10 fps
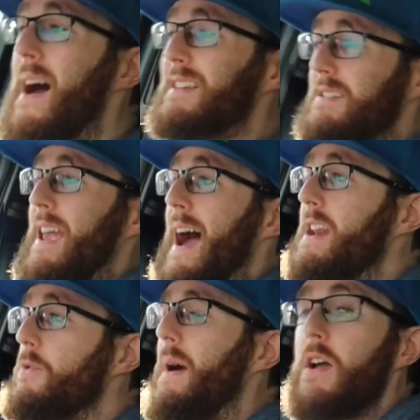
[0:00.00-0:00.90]
That is
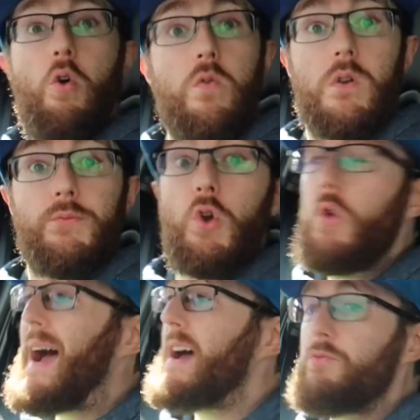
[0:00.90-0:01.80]
kind of my
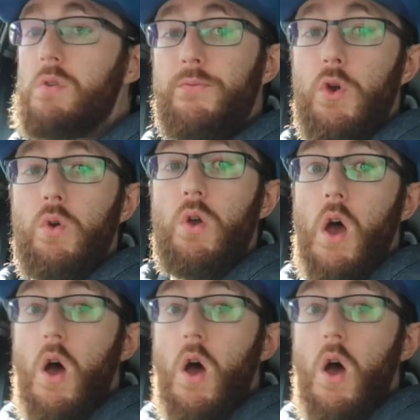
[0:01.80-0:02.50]
overview and review